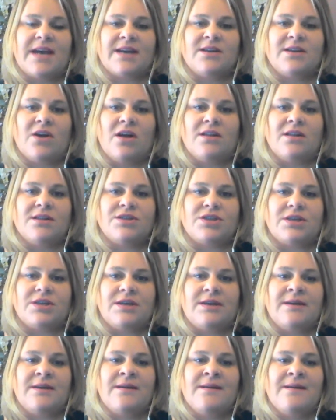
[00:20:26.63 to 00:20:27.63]

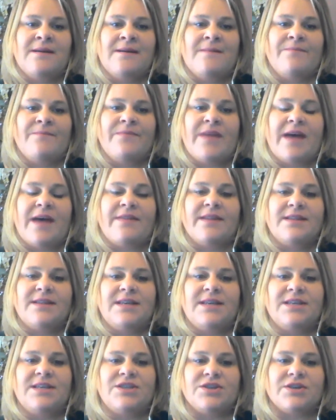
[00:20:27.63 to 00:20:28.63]
technology than the
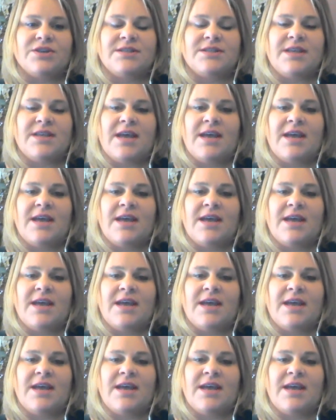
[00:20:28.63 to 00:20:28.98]
teachers.